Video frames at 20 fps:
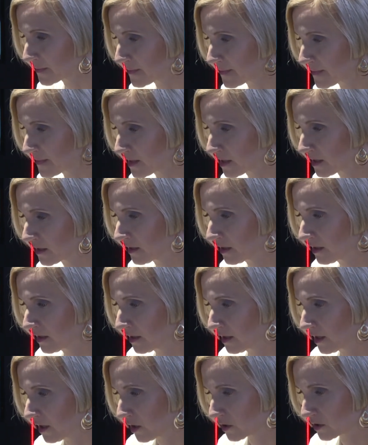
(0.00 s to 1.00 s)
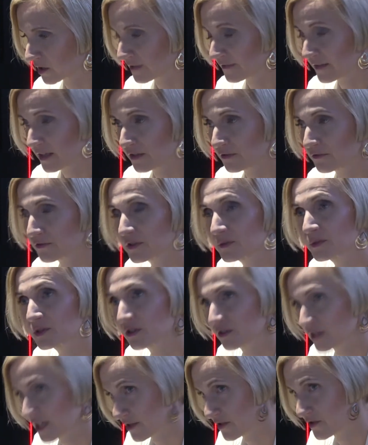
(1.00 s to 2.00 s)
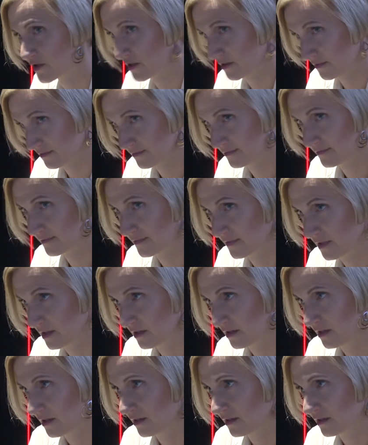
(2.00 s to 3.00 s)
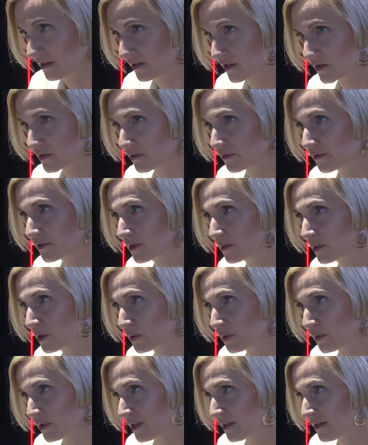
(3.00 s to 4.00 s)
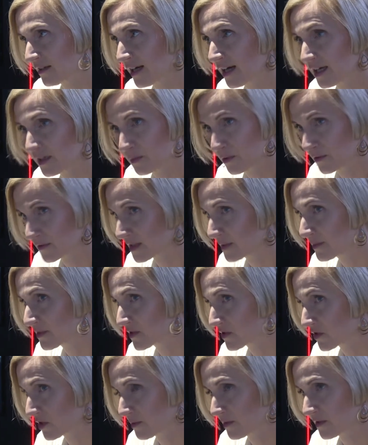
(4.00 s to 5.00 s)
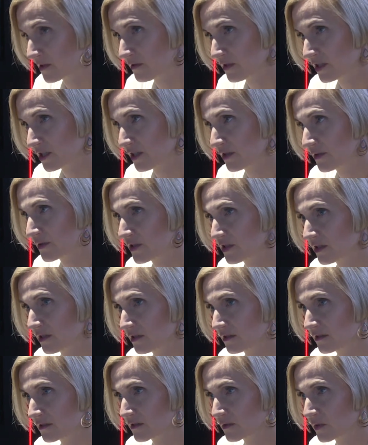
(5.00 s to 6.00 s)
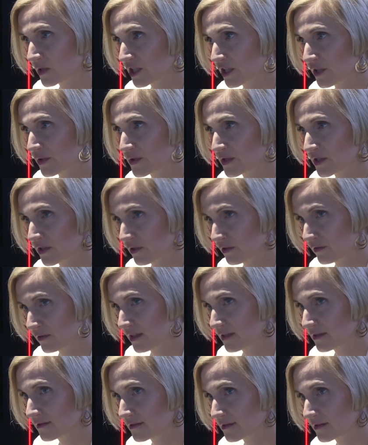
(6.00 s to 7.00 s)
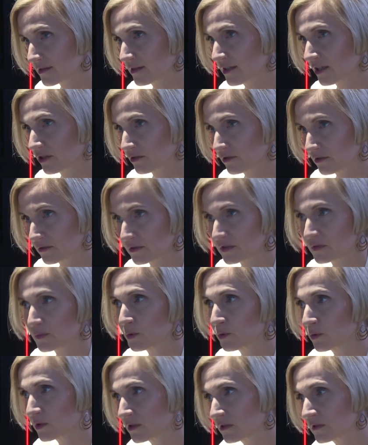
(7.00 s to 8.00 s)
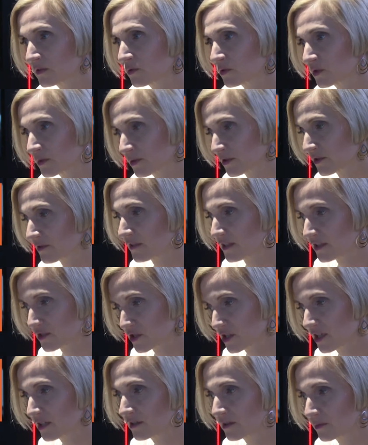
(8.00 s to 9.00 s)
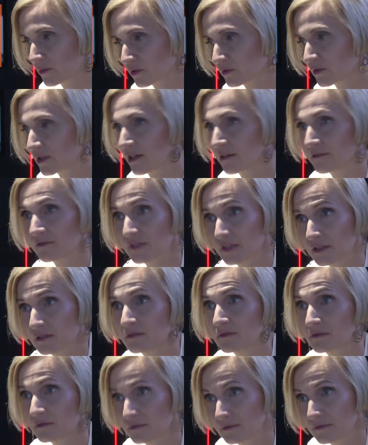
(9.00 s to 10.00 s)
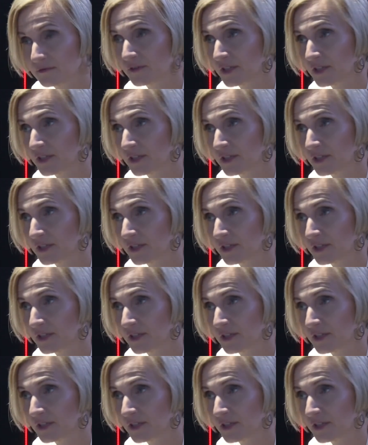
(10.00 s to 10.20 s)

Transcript: with a list of potential companies open to restructuring, licensing, or selling their brand. After thorough evaluation,